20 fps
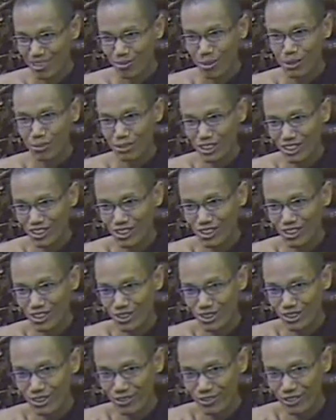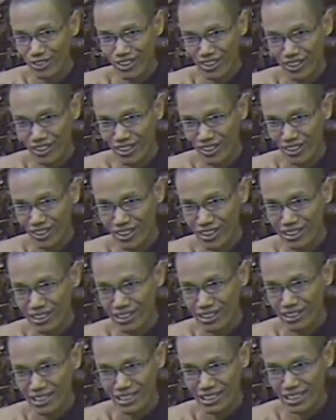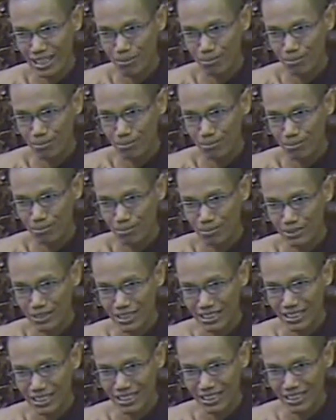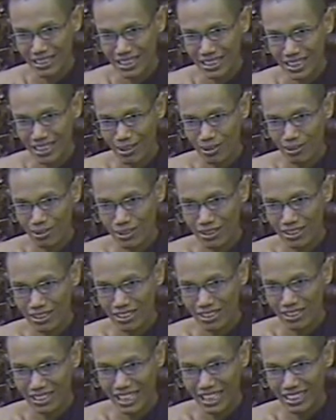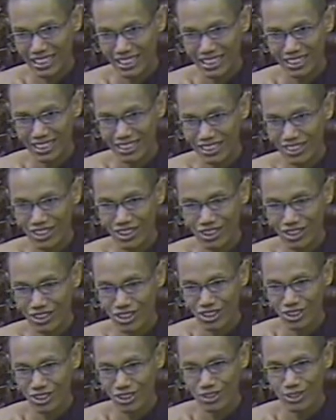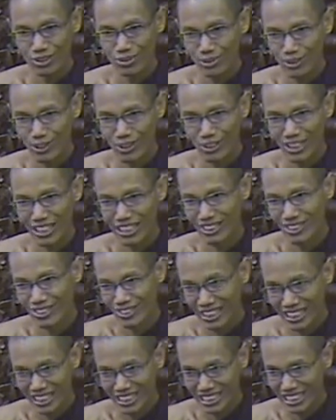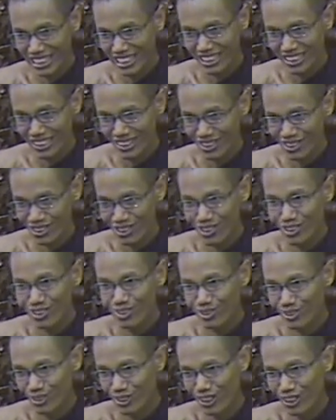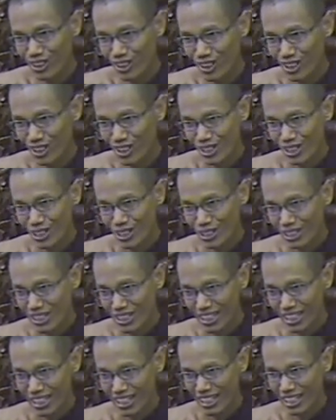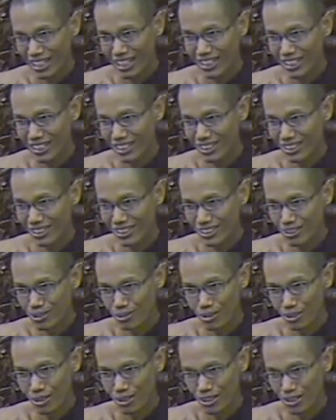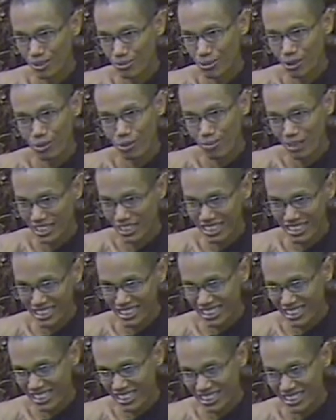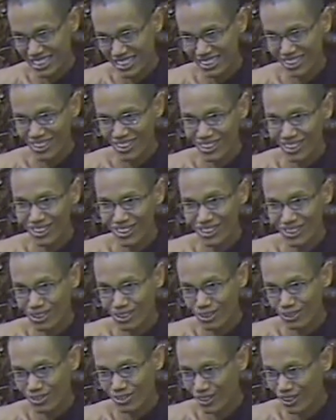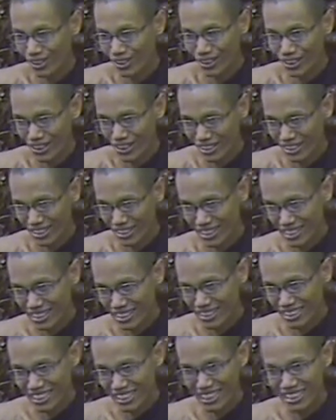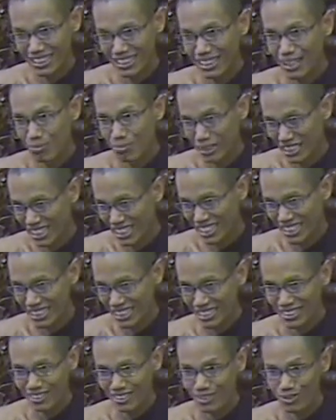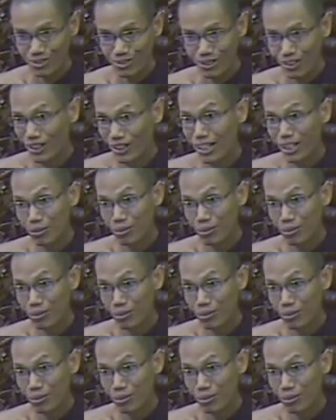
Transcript: maybe not only for some, uh, like uh, not, not only for education, not only for uh, properties, or not only for uh, something, for